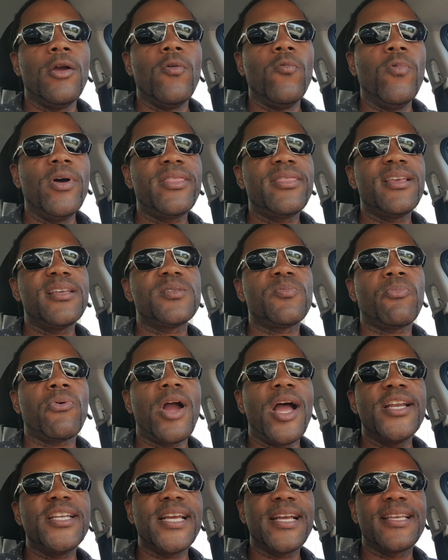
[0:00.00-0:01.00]
what this
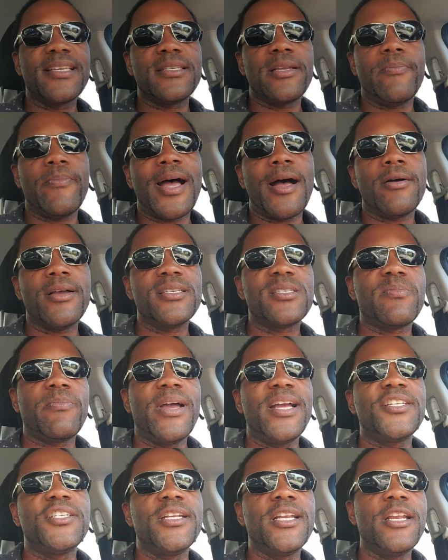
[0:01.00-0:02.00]
project is about,
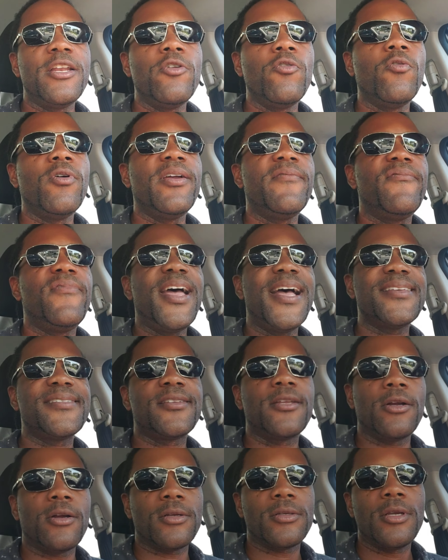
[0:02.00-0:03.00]
especially the new
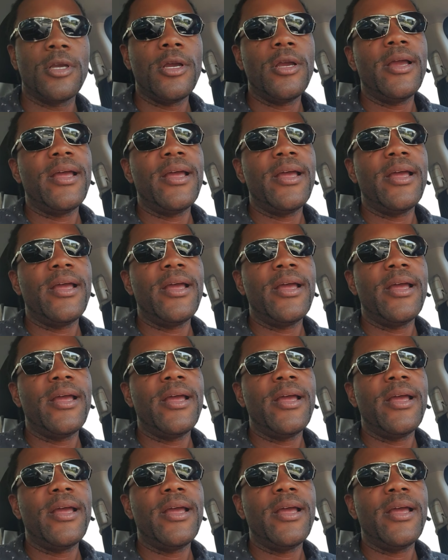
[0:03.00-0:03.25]
investors.